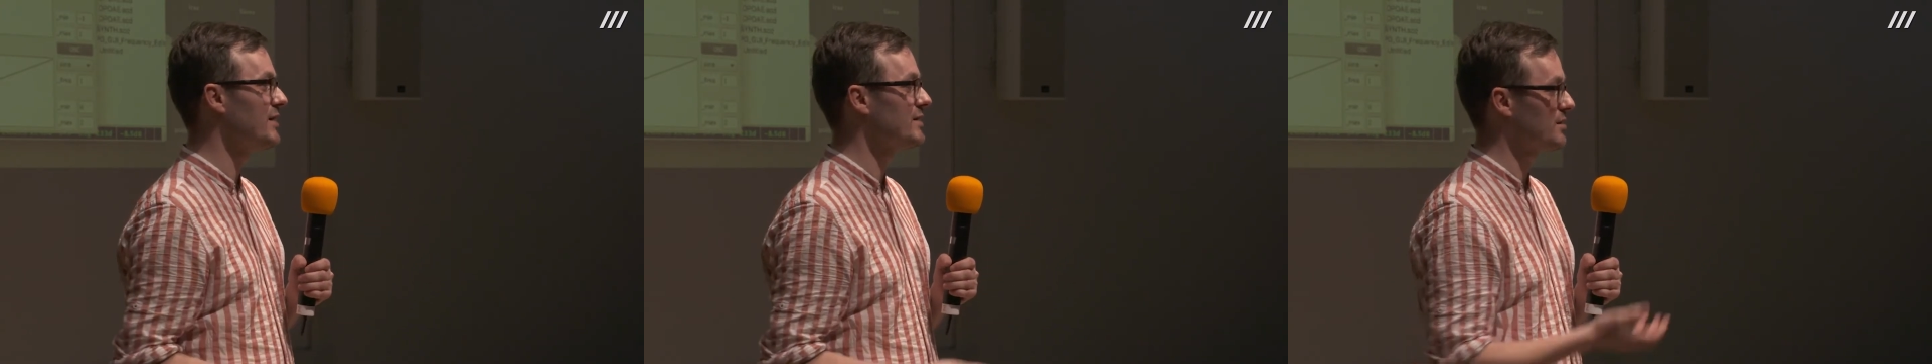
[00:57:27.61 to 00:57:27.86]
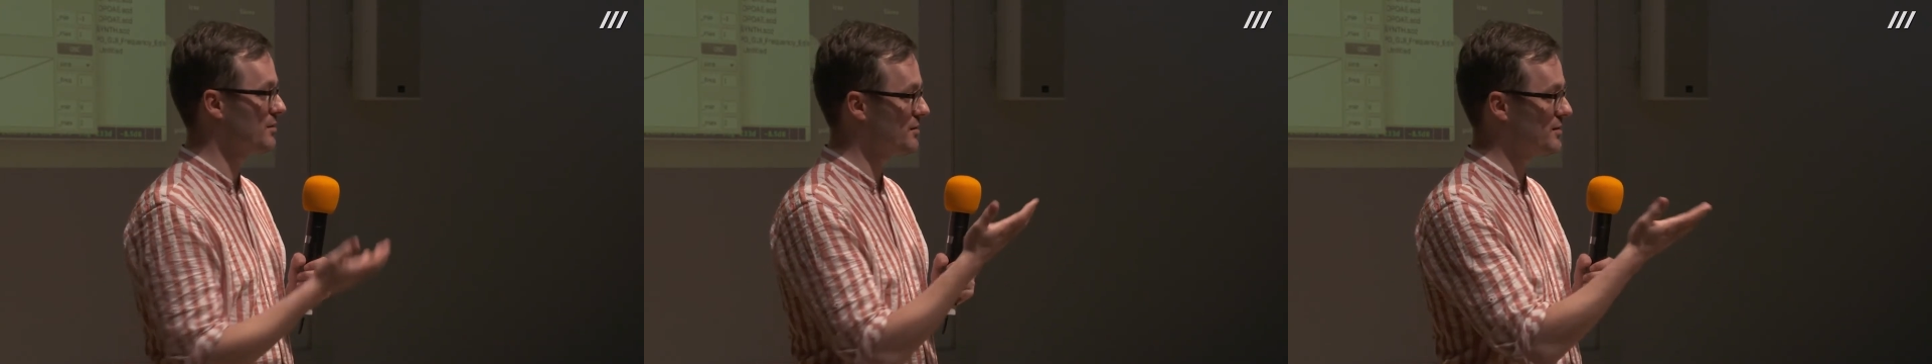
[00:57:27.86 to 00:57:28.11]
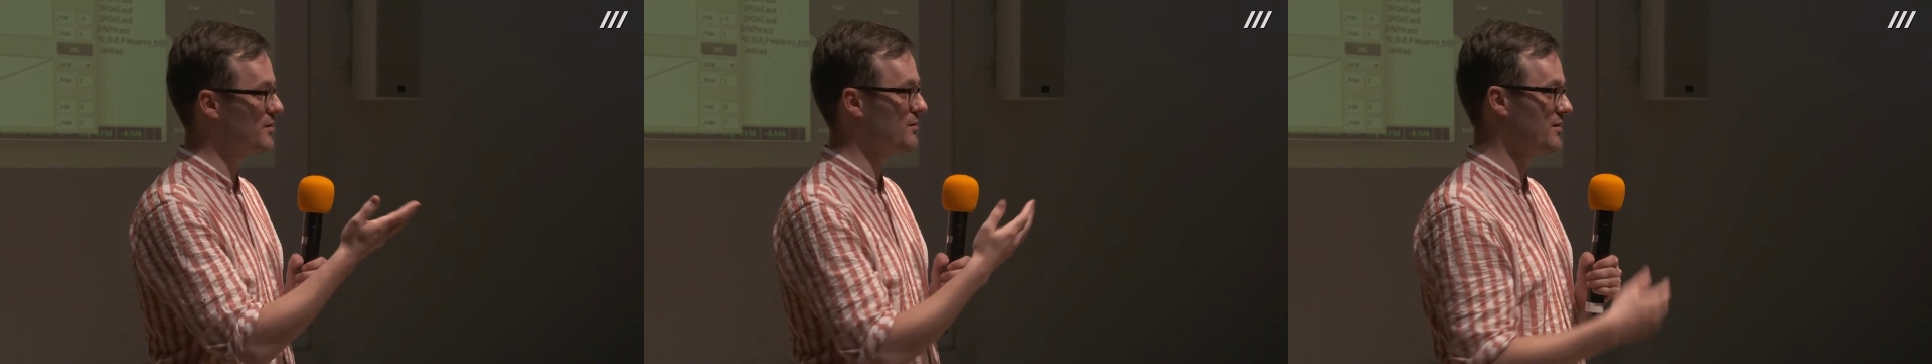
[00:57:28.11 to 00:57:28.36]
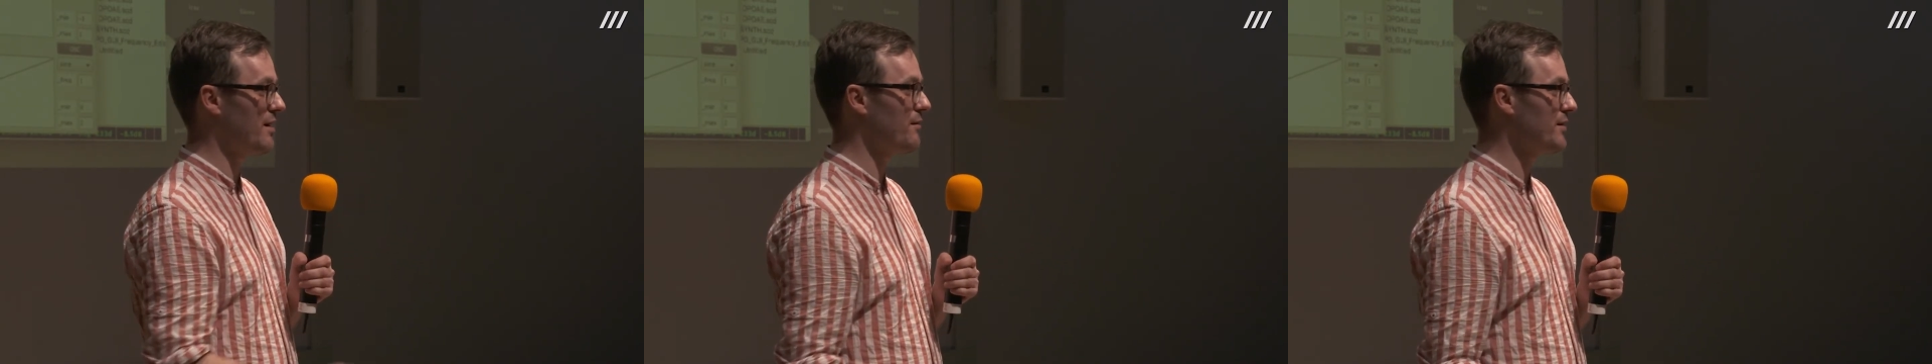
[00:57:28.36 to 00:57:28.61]
So
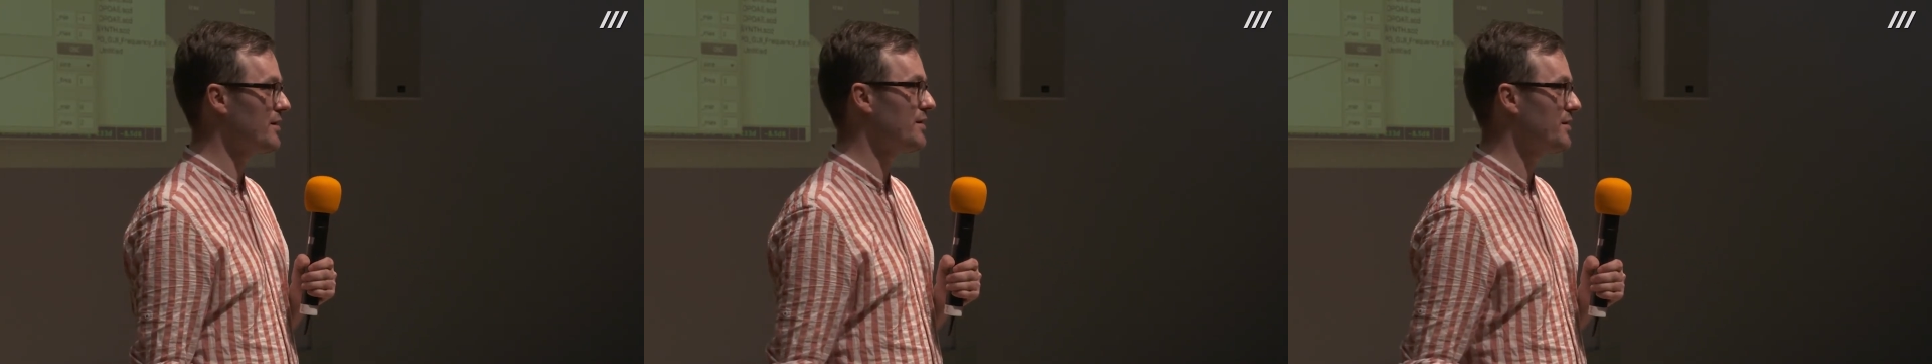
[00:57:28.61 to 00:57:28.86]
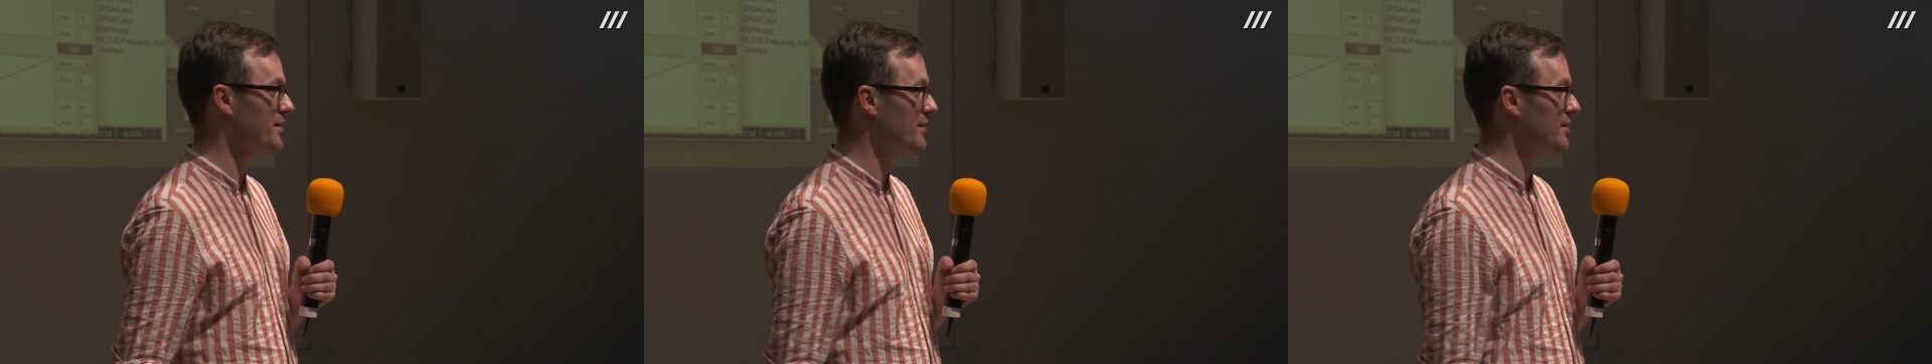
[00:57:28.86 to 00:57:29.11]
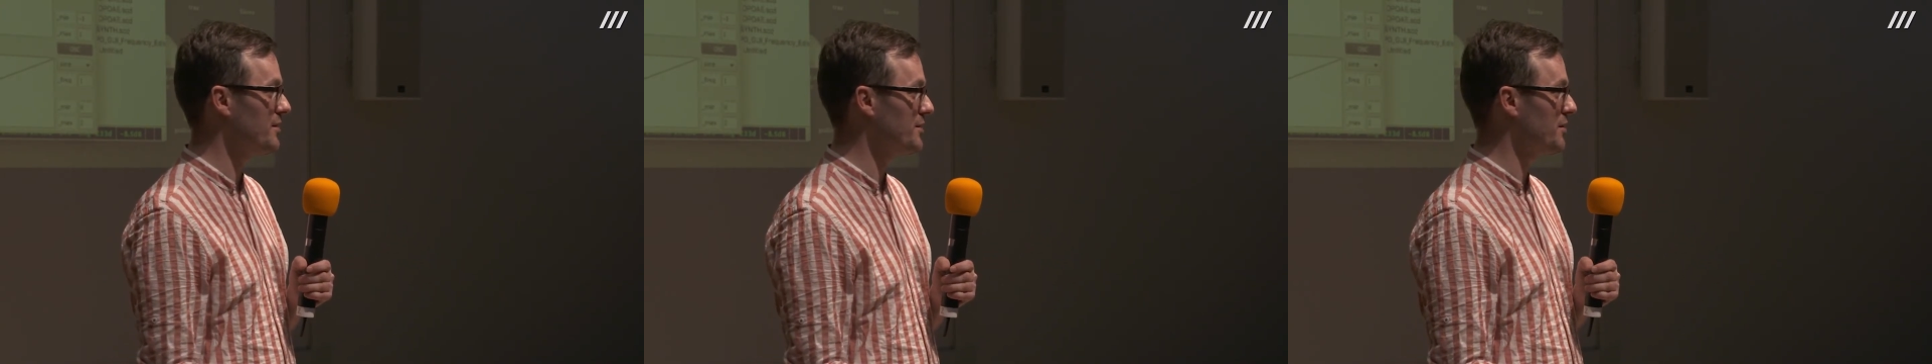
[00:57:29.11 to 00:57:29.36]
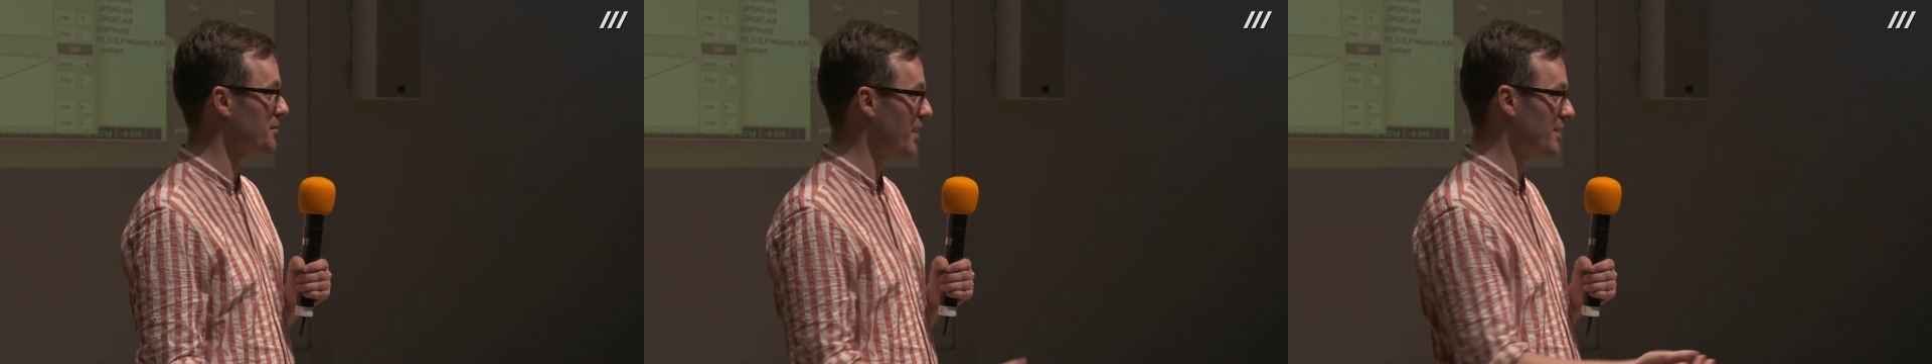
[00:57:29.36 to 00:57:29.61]
definitely
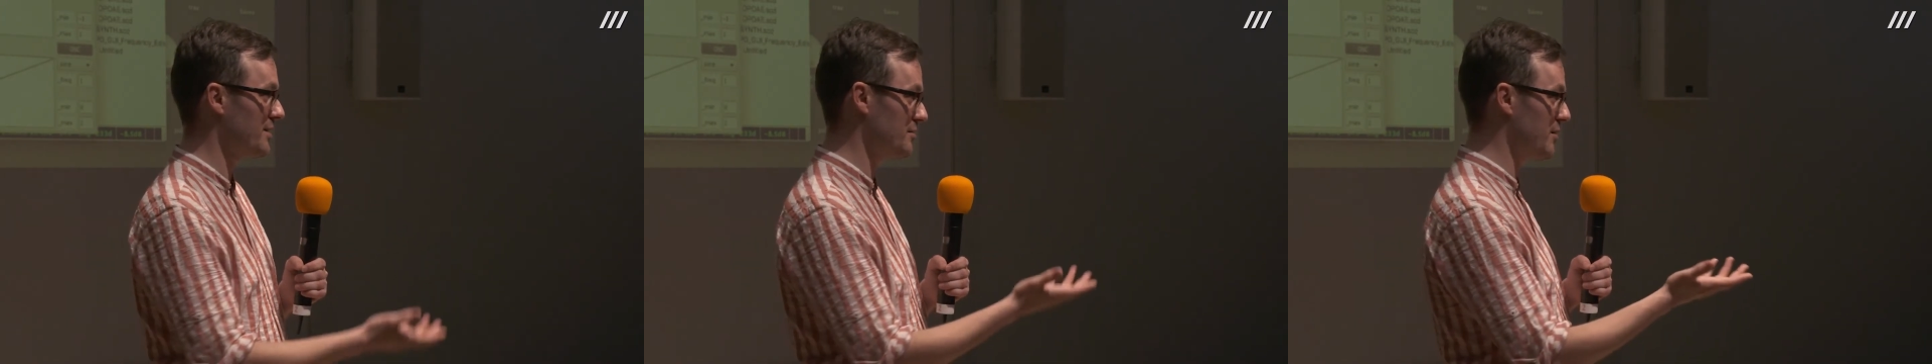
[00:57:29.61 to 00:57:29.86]
you're right.